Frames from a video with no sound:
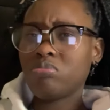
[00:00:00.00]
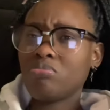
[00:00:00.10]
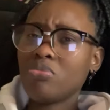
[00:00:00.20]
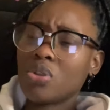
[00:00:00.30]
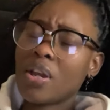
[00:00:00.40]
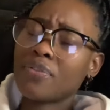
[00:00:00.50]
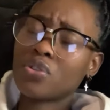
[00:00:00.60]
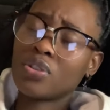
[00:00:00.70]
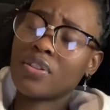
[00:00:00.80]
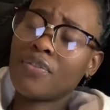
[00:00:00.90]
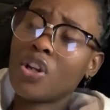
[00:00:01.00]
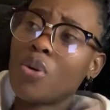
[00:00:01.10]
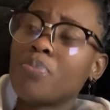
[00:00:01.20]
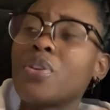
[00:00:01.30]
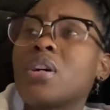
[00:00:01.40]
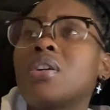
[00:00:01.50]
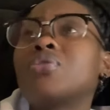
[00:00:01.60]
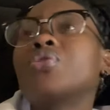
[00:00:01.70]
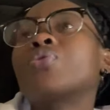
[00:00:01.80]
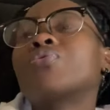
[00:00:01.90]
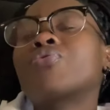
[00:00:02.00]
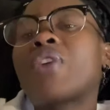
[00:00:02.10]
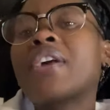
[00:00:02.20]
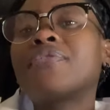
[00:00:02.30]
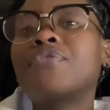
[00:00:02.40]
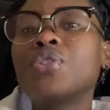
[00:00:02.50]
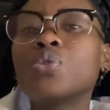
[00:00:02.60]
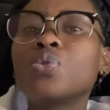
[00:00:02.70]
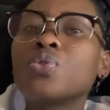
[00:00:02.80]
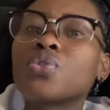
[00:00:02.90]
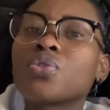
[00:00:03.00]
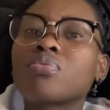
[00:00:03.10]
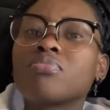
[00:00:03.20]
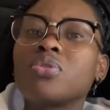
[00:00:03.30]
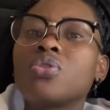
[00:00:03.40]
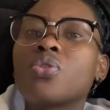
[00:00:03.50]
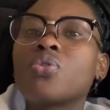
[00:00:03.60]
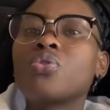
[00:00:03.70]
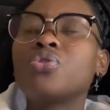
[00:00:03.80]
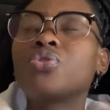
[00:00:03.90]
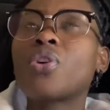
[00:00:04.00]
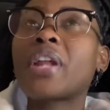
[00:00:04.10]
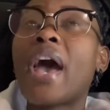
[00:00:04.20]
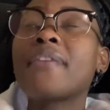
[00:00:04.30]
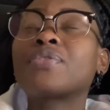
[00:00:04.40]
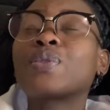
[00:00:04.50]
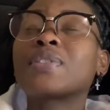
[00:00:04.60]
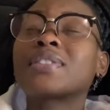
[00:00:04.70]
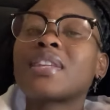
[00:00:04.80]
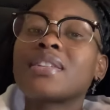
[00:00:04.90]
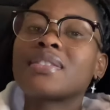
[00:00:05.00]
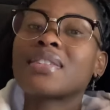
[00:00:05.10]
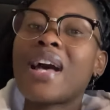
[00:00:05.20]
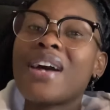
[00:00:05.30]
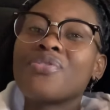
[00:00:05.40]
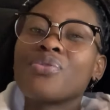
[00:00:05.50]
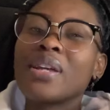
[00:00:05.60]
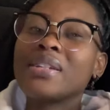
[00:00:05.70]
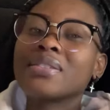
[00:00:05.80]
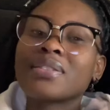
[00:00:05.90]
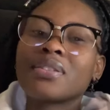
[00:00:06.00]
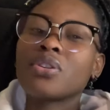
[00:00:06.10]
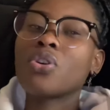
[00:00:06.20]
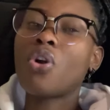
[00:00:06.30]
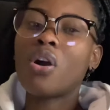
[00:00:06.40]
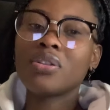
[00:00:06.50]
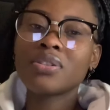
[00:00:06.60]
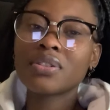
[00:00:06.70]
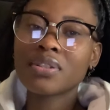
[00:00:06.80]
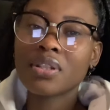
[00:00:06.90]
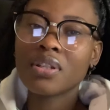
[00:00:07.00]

You have to develop your right views. You don't have to set unrealistic goals.